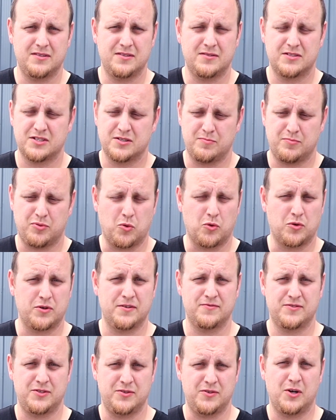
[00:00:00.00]

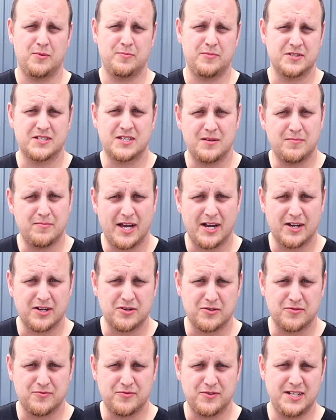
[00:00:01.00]
supportive to help us get back
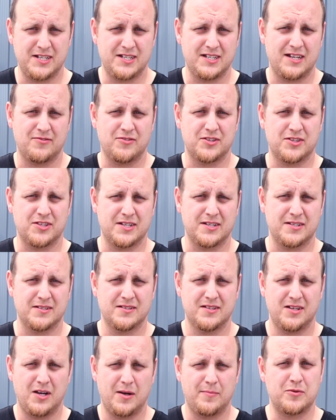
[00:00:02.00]
on our feet and everything
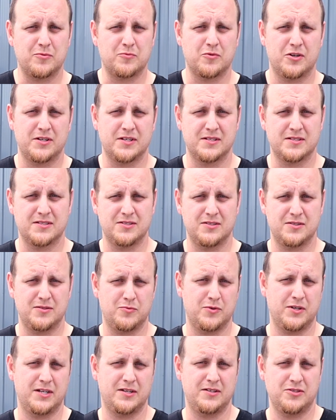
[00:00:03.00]
up and running to the
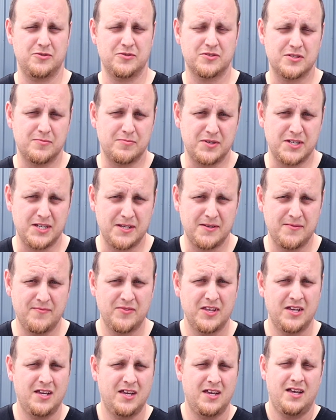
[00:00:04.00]
way it used to be.
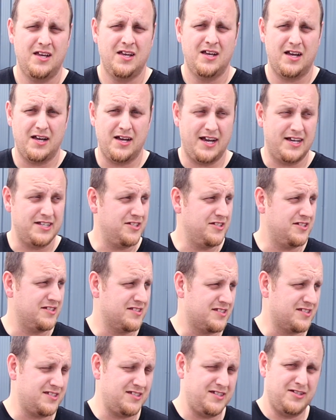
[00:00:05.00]
As you
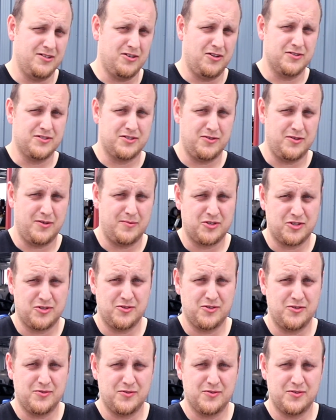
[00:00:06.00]
can see also, I'm
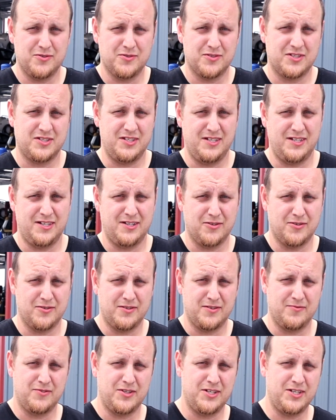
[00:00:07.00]
sure you'll see here in
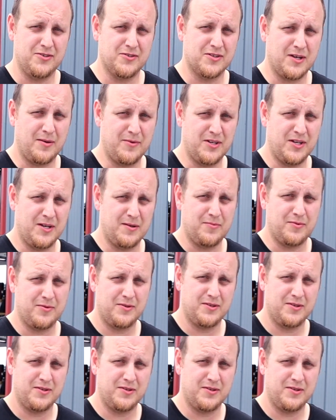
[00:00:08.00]
the video coming up,